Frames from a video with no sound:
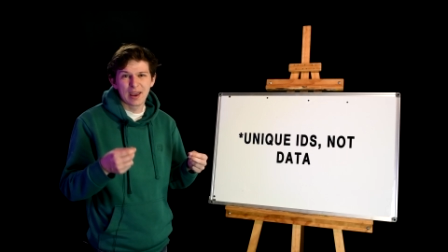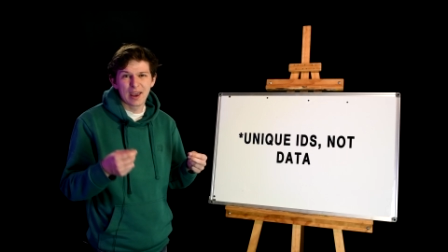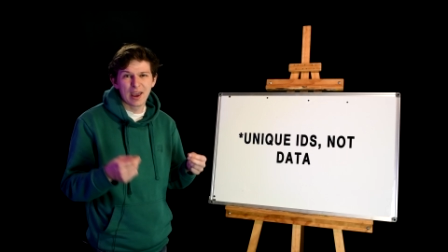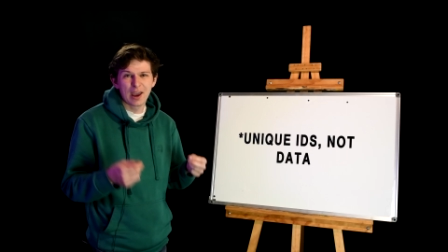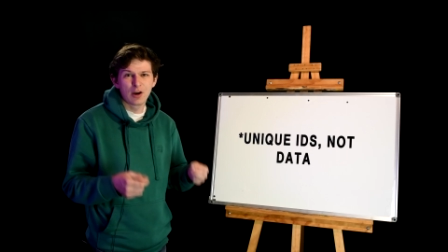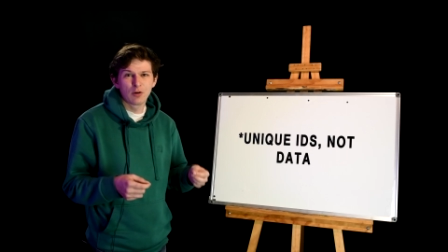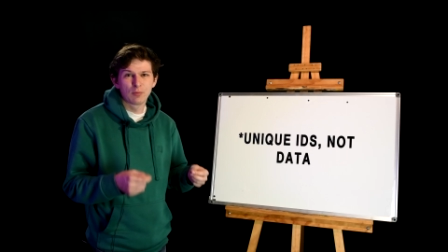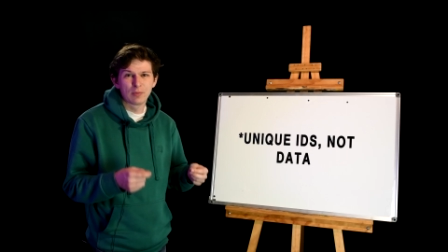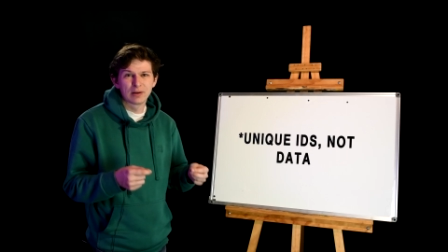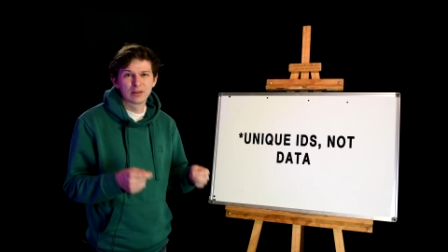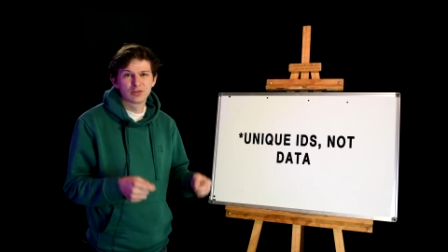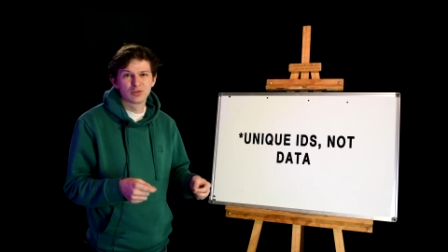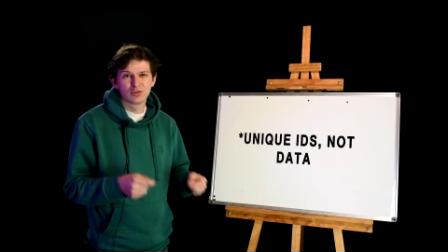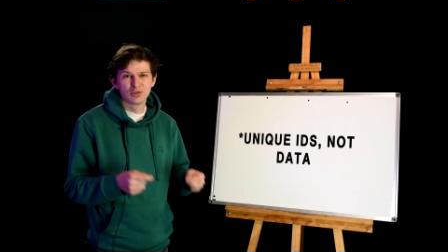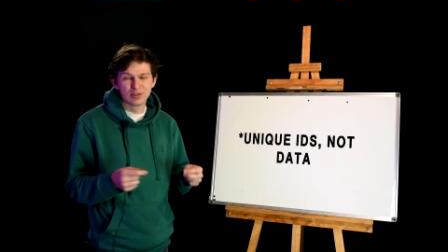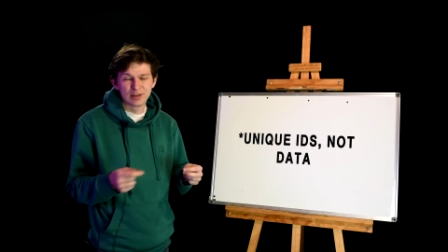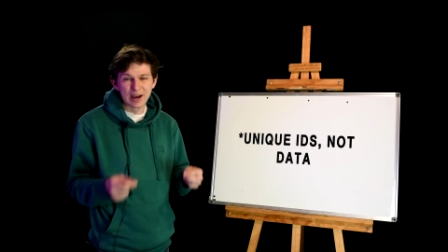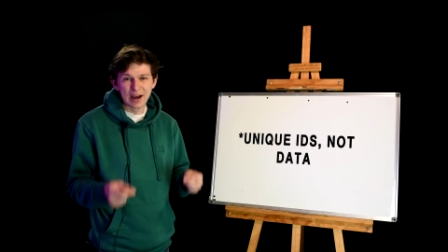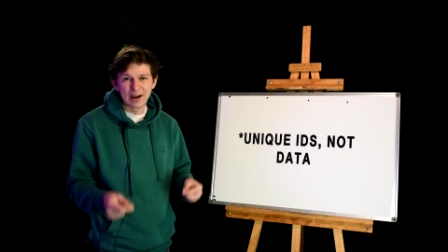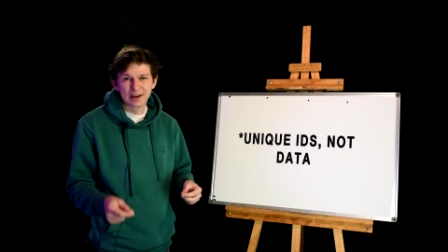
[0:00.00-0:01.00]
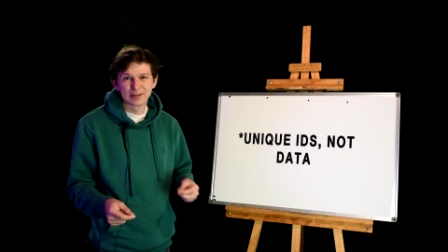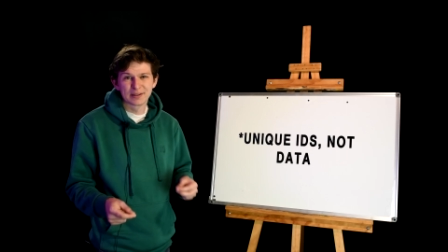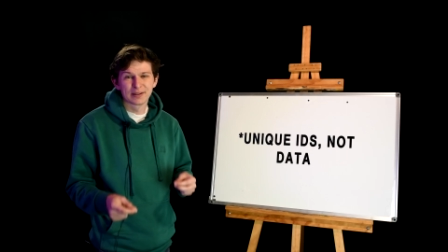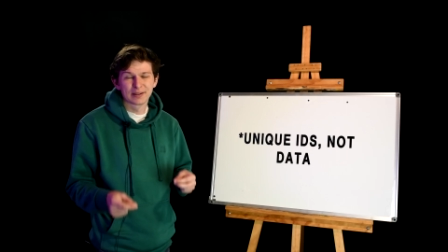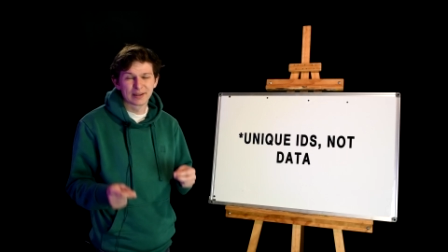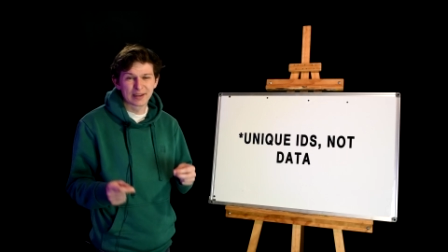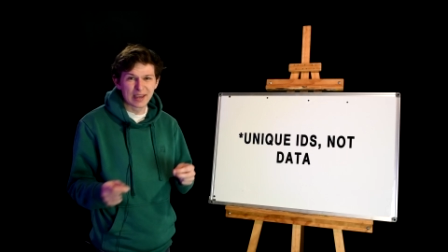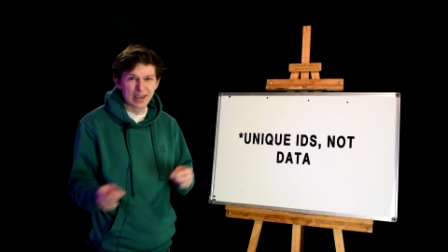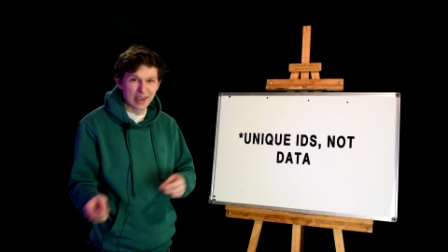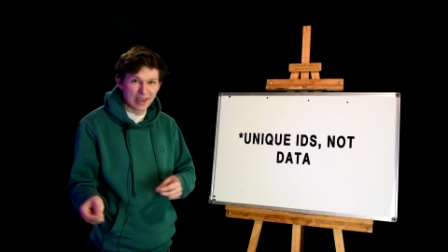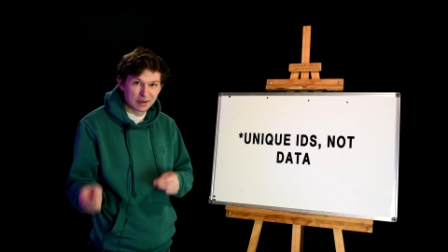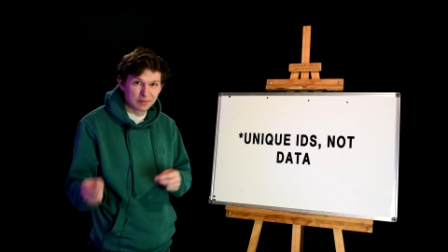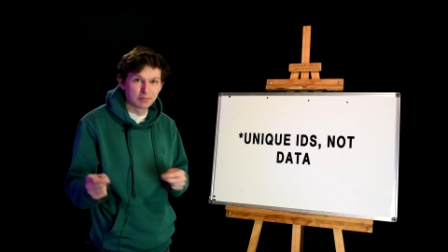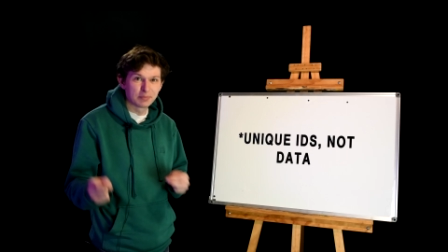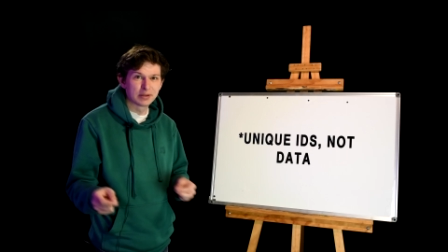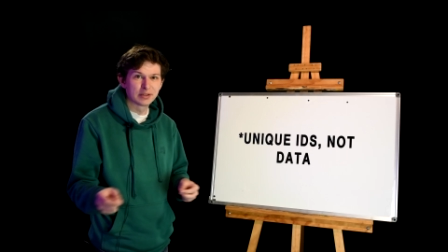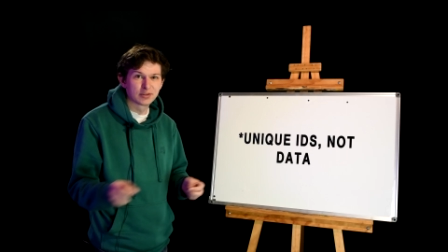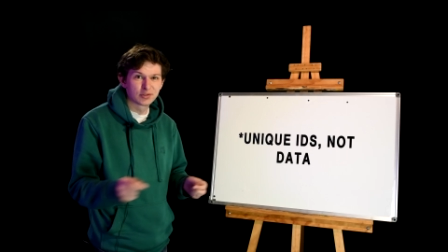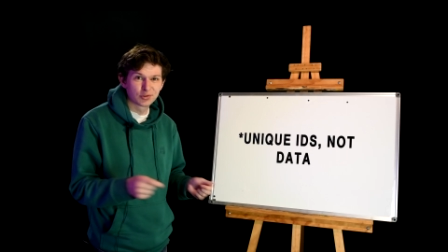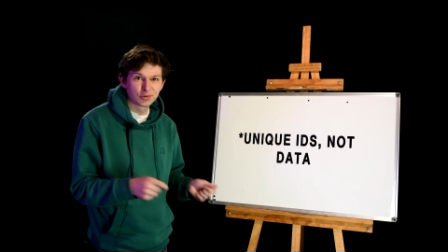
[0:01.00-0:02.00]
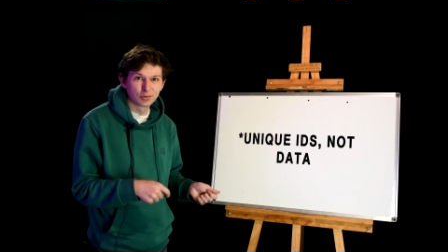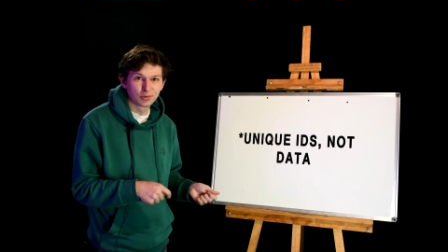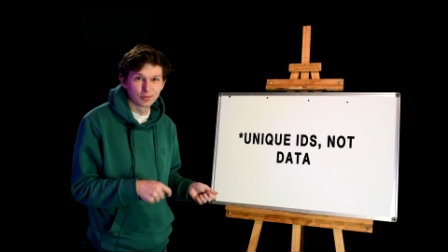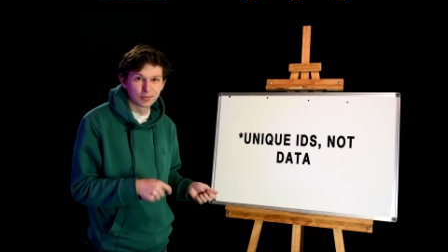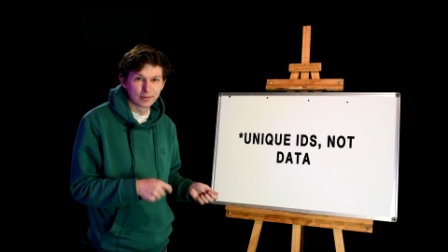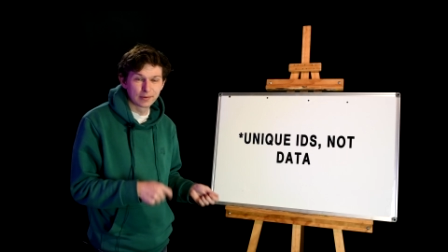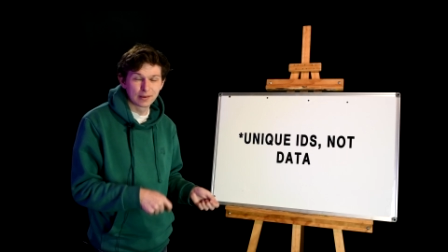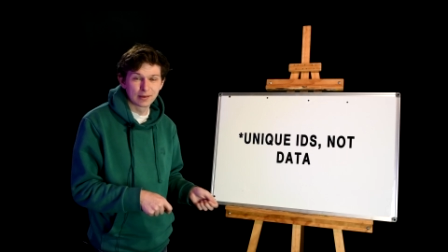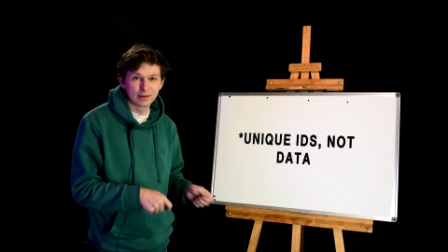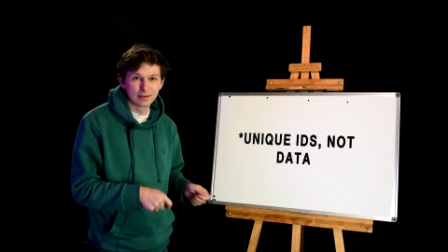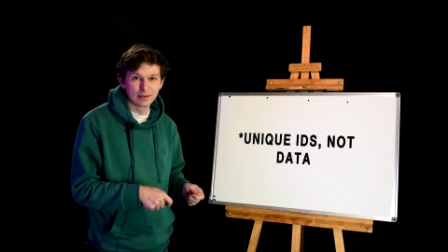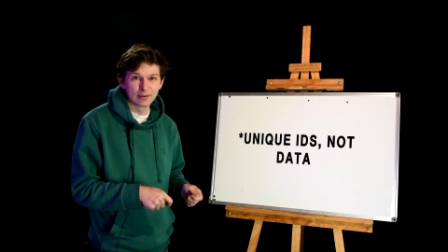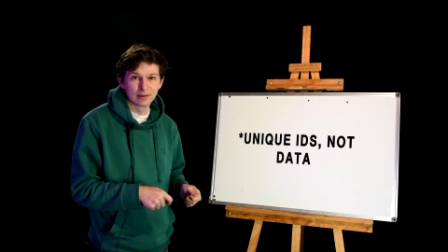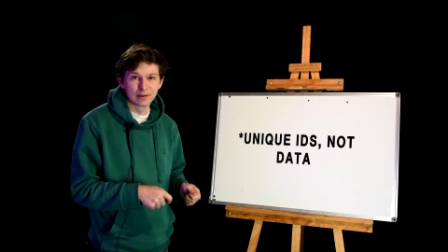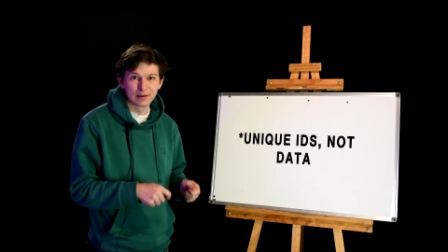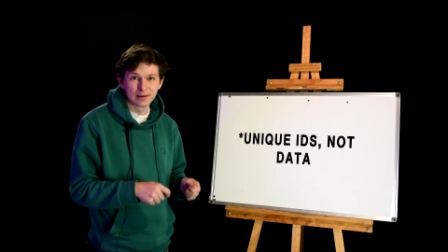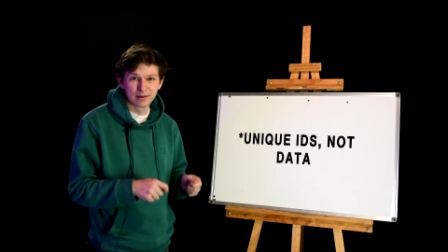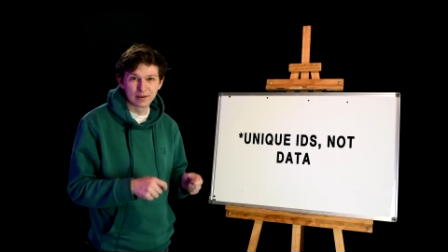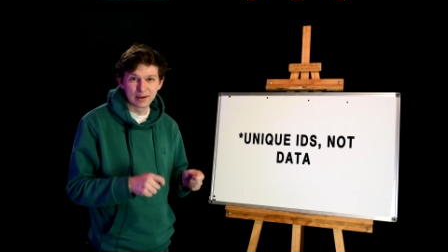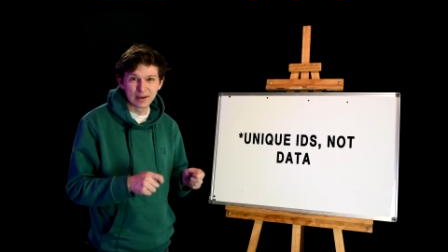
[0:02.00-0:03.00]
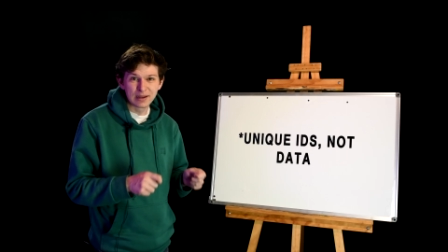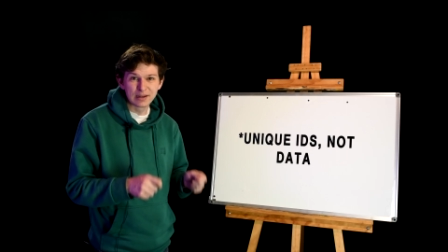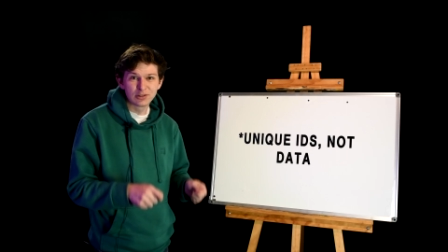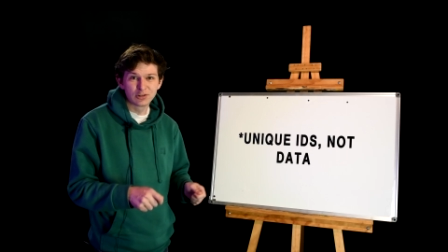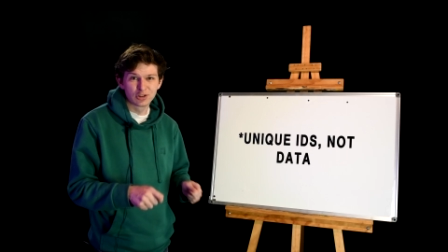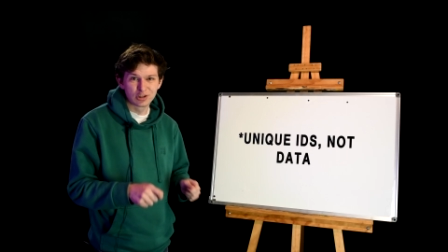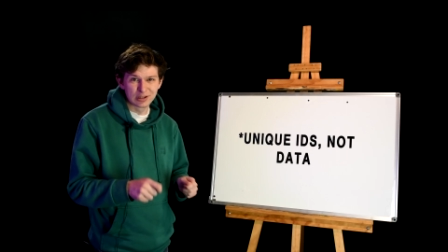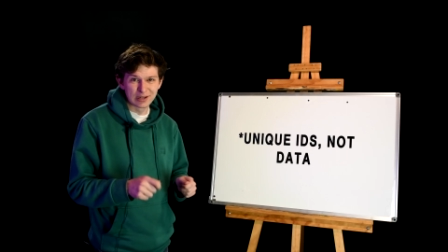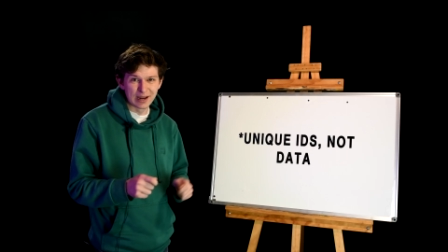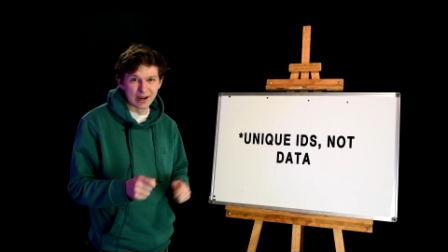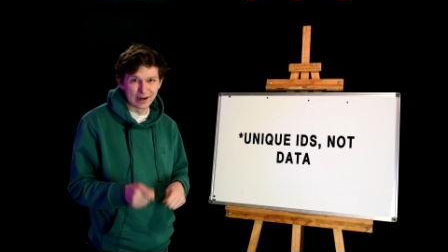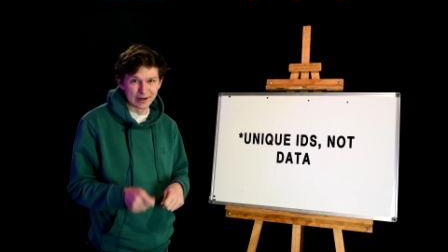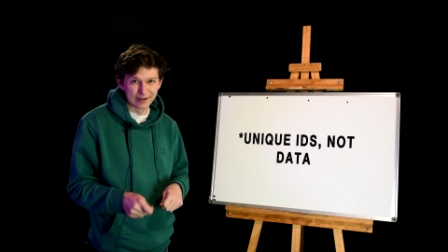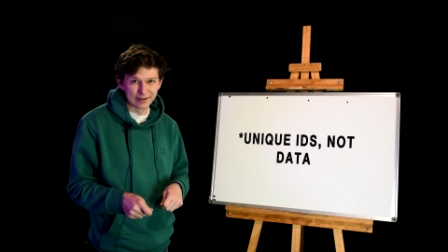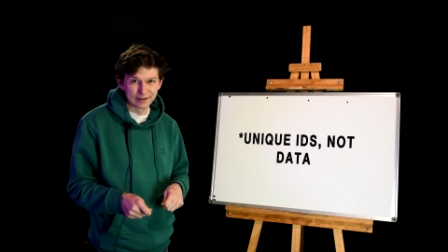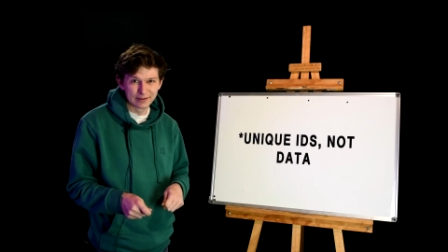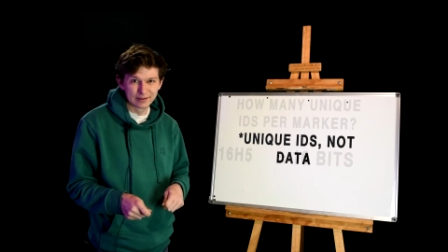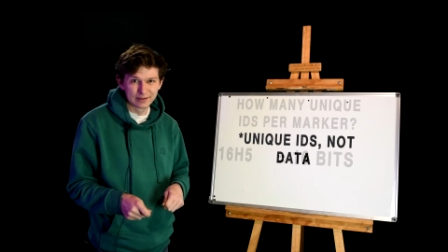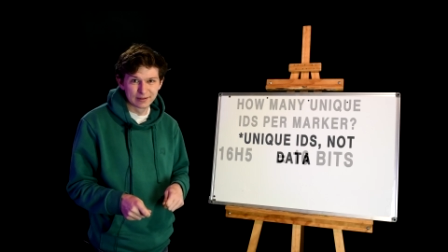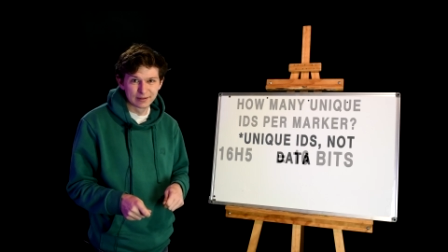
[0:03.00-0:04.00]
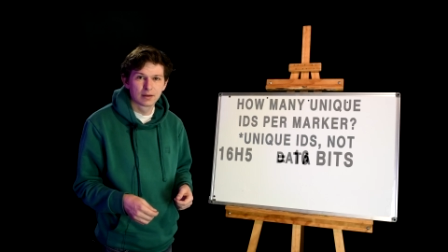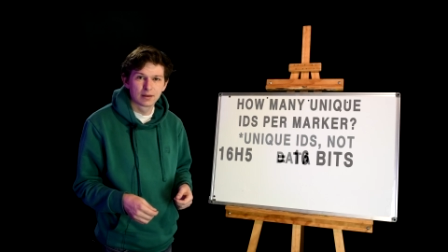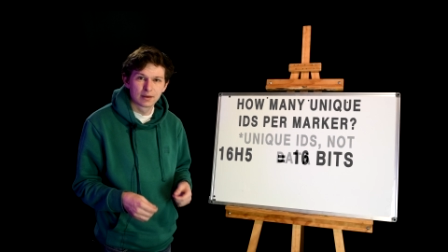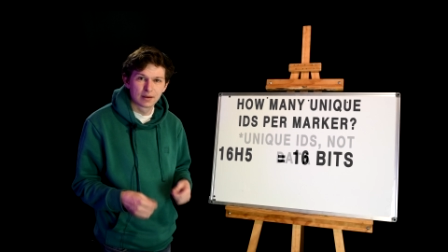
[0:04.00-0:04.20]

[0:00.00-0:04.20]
how much data can be stored within each target.